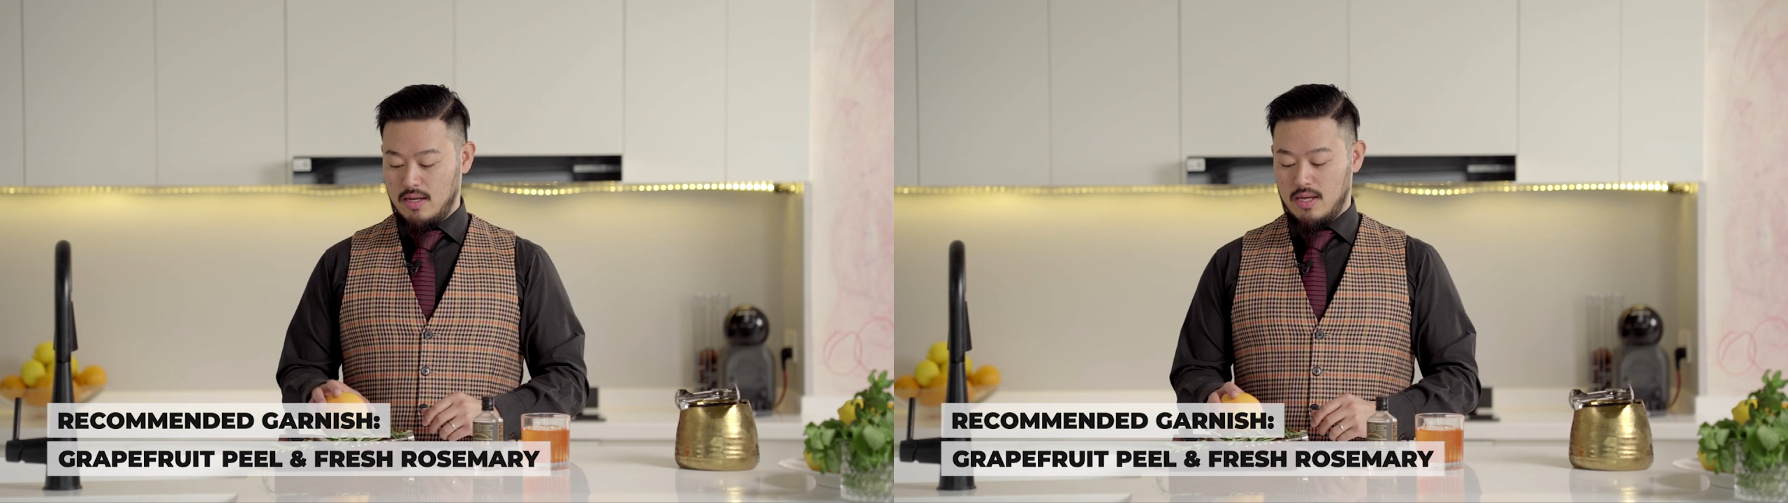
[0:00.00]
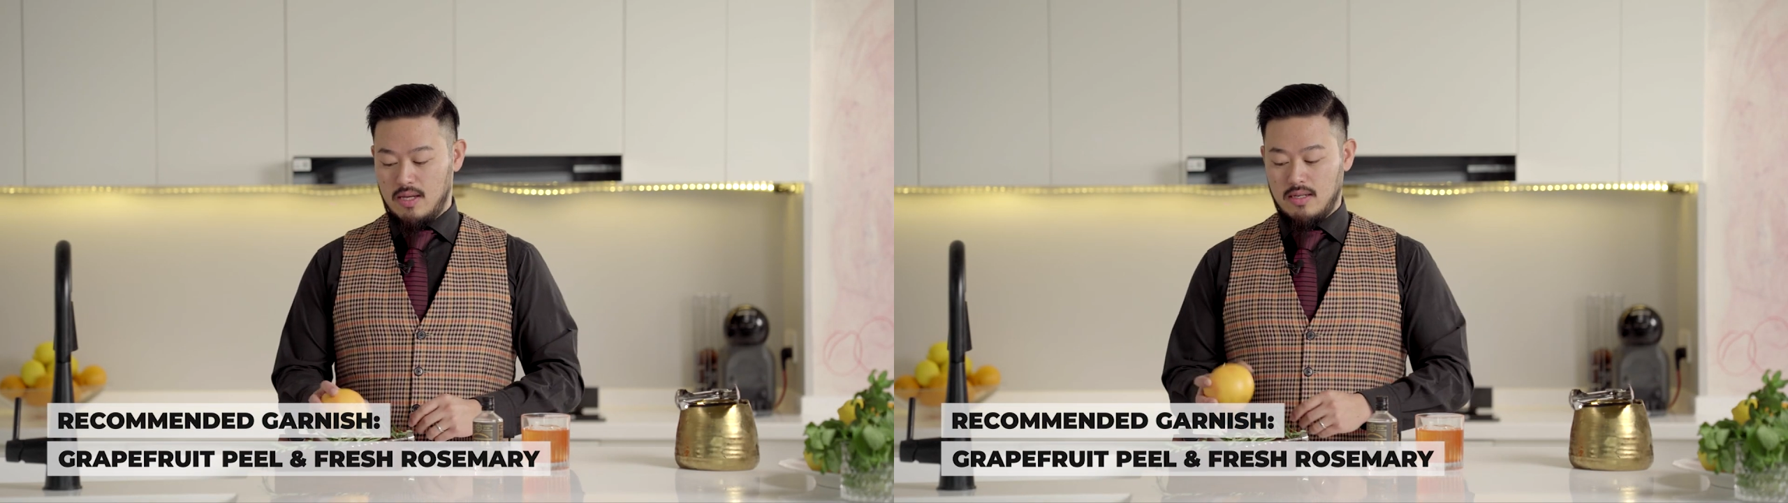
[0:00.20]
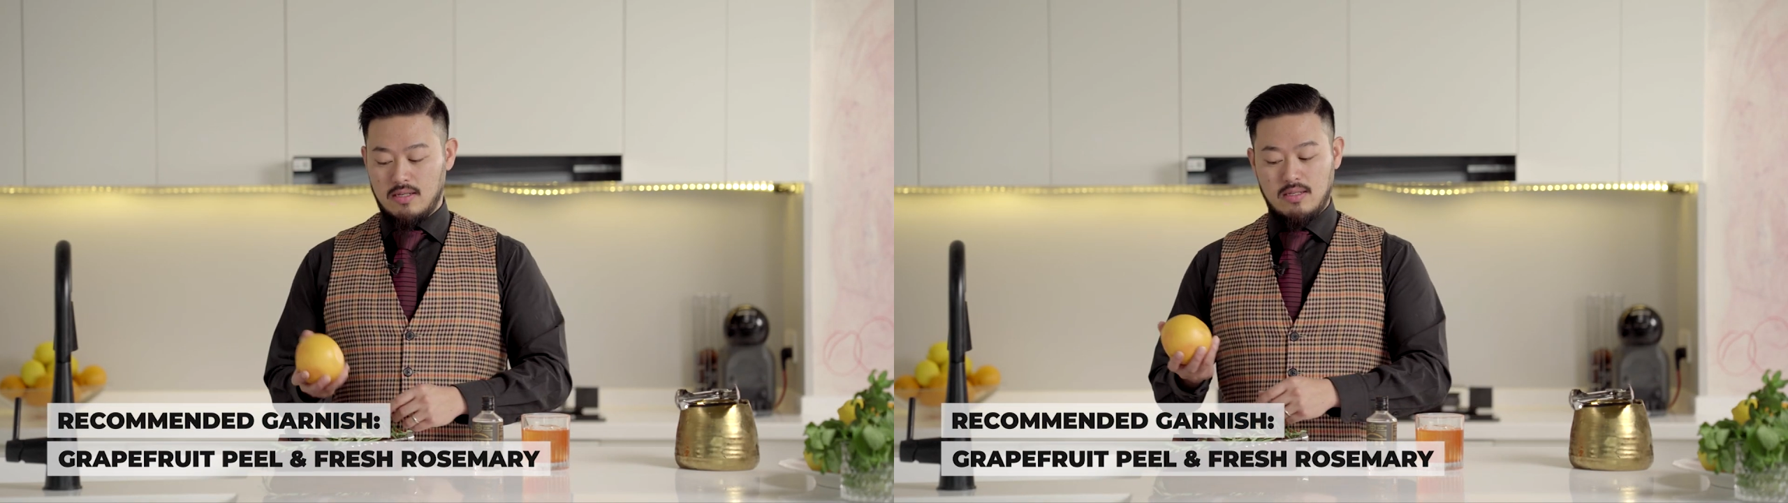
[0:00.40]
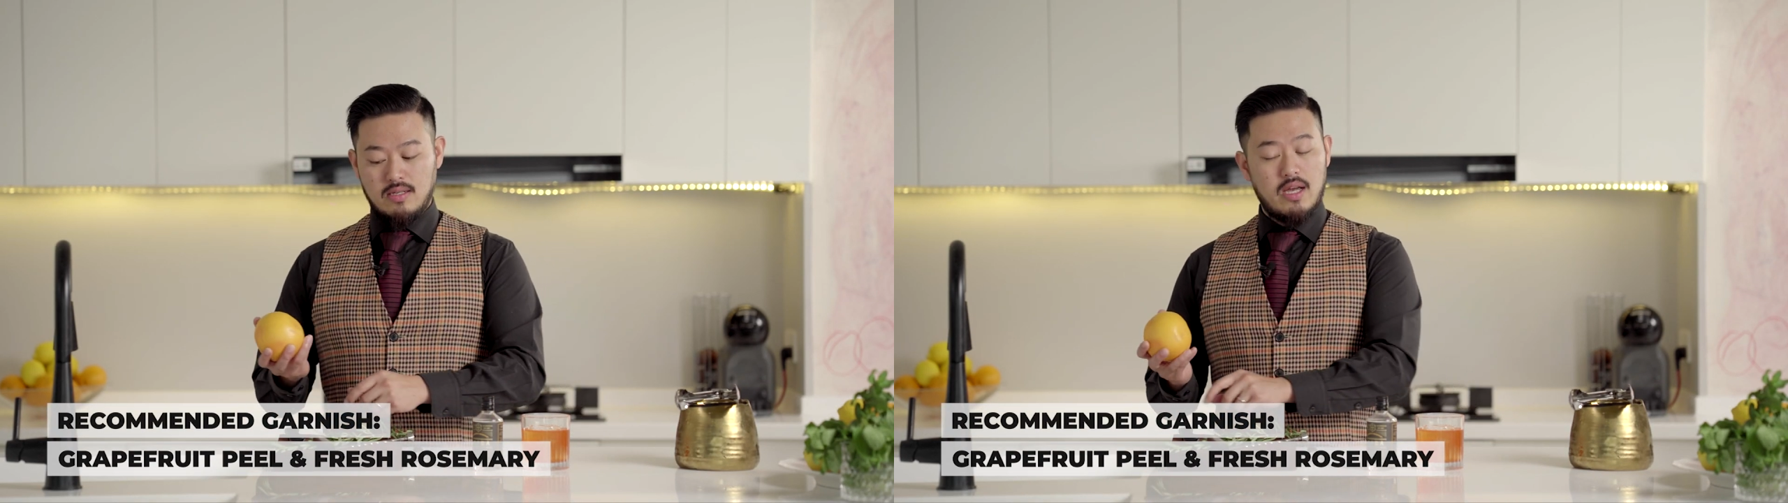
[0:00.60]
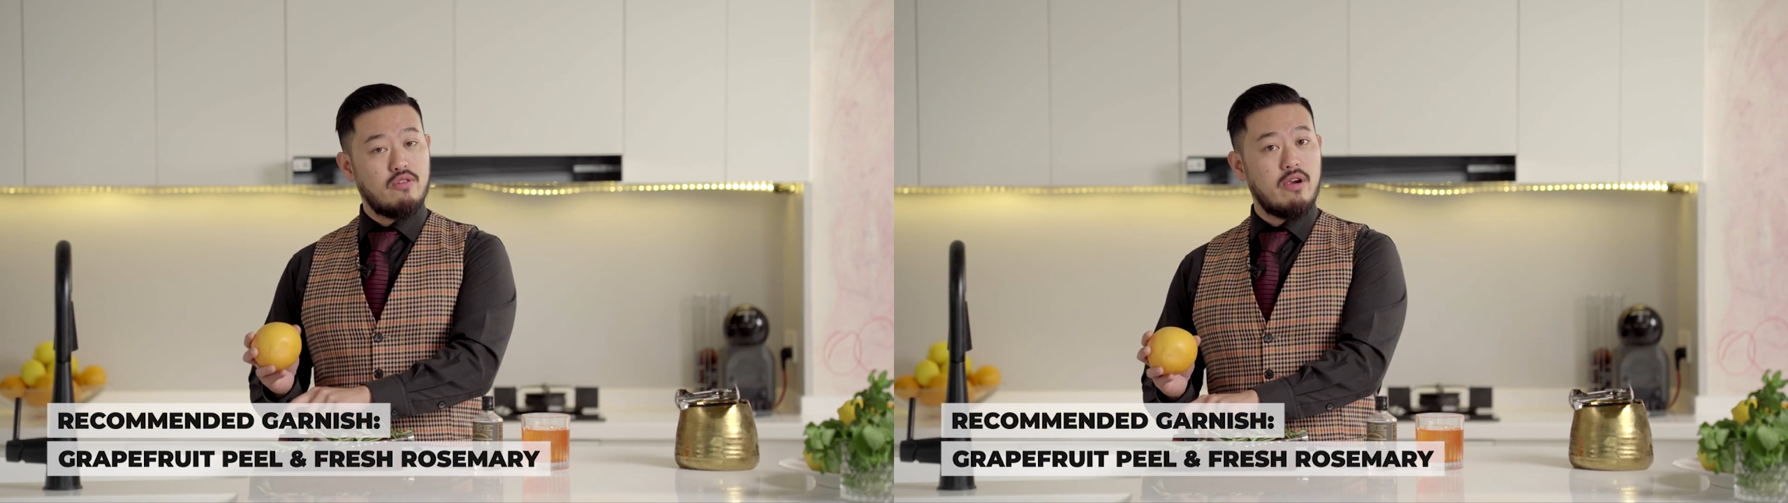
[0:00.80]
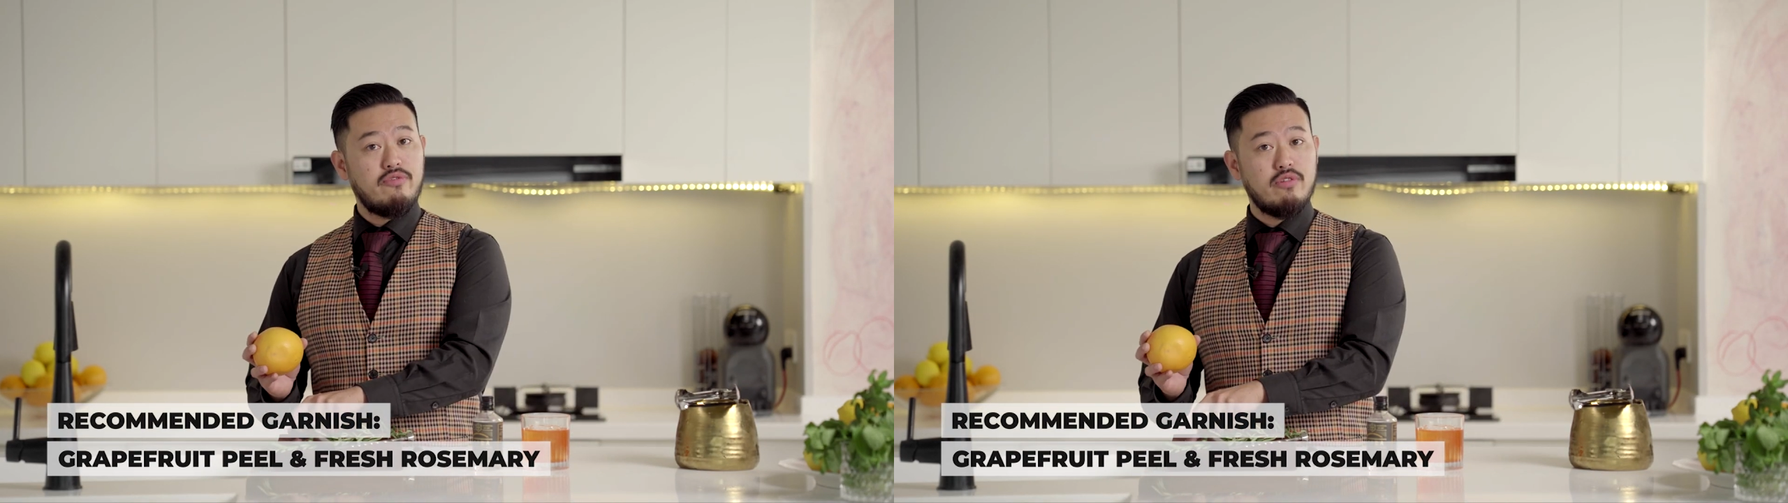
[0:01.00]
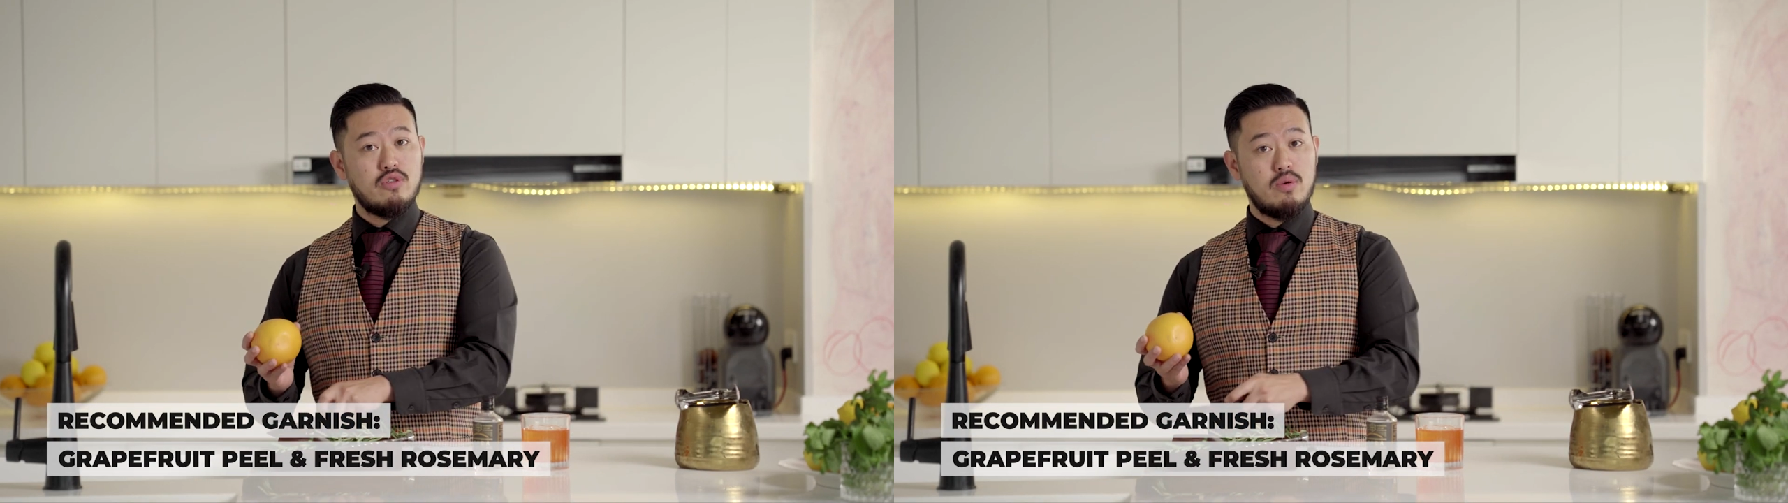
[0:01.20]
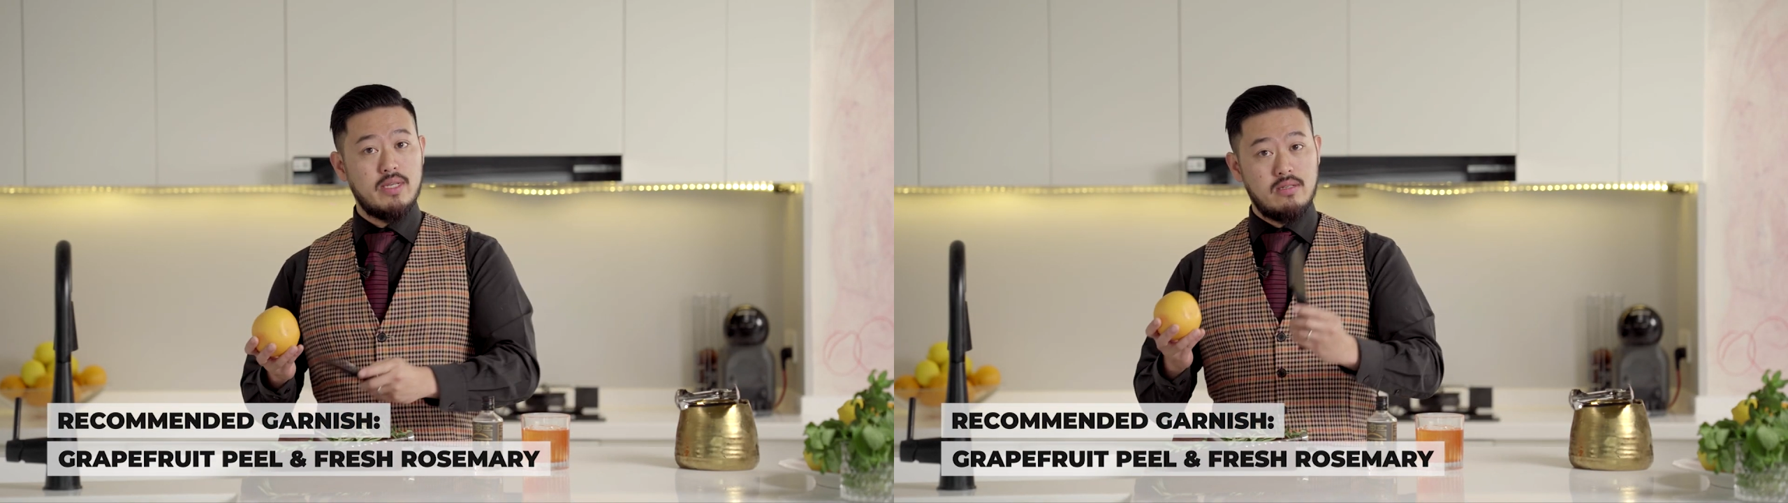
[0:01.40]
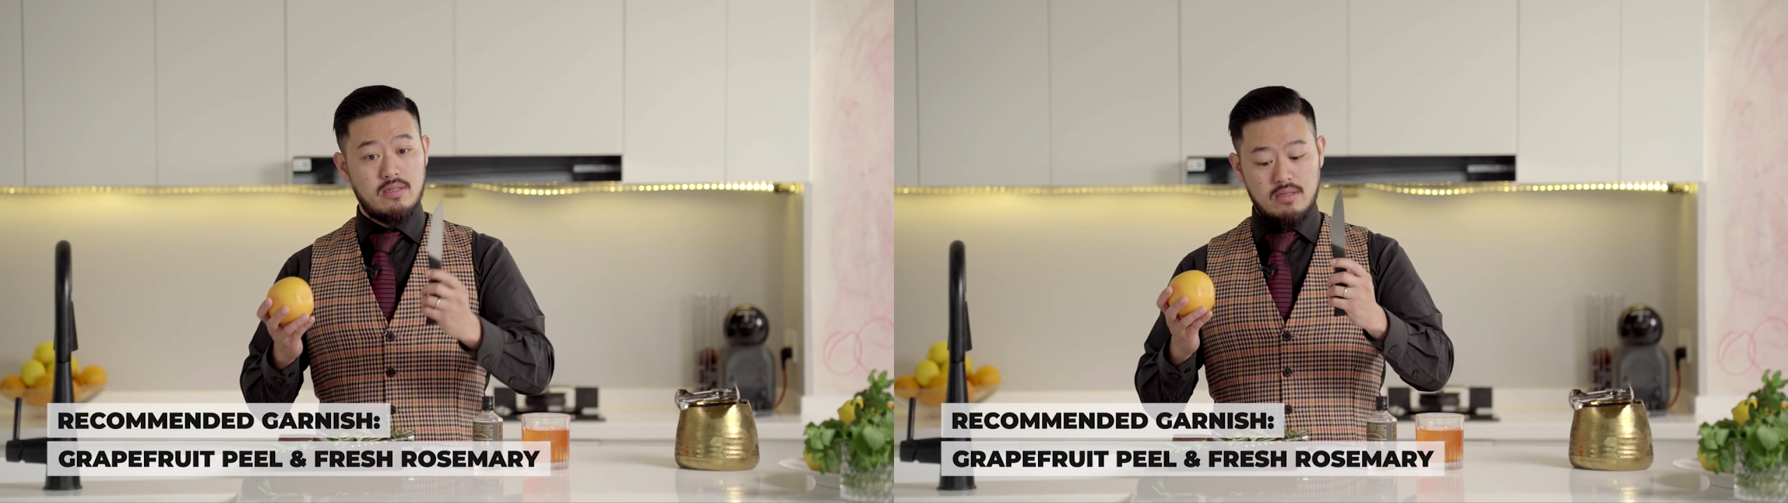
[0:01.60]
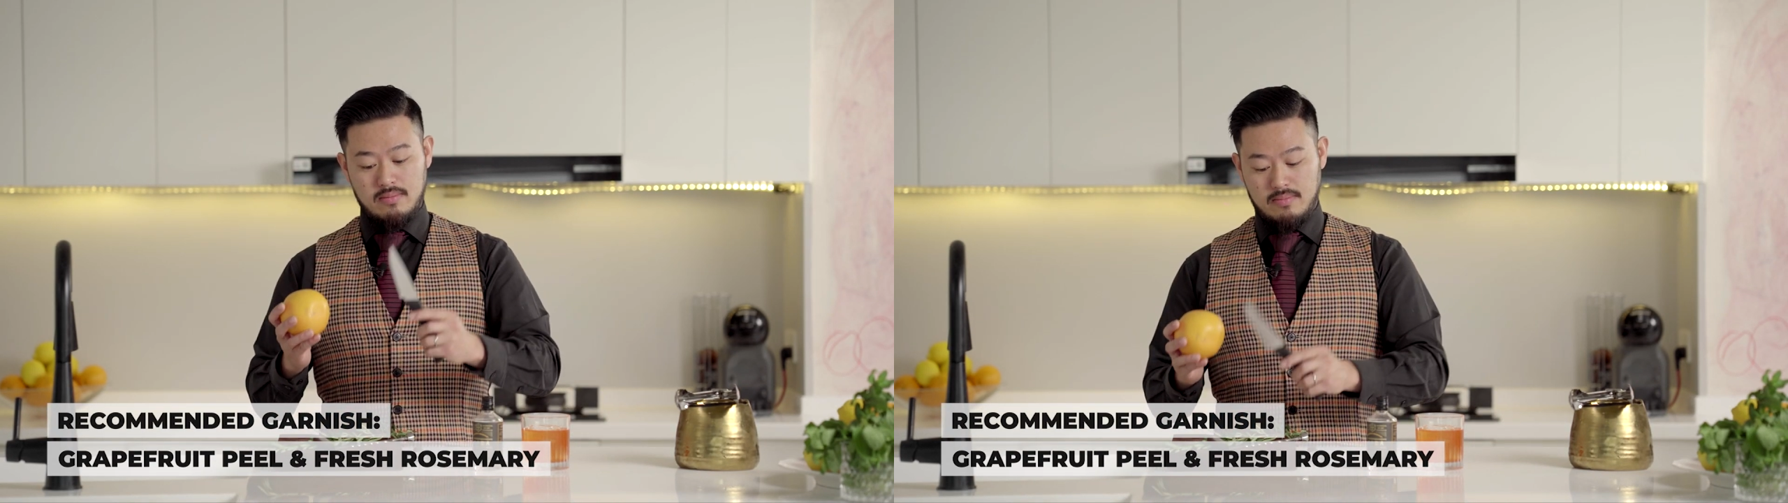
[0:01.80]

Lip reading: is a grapefruit twist,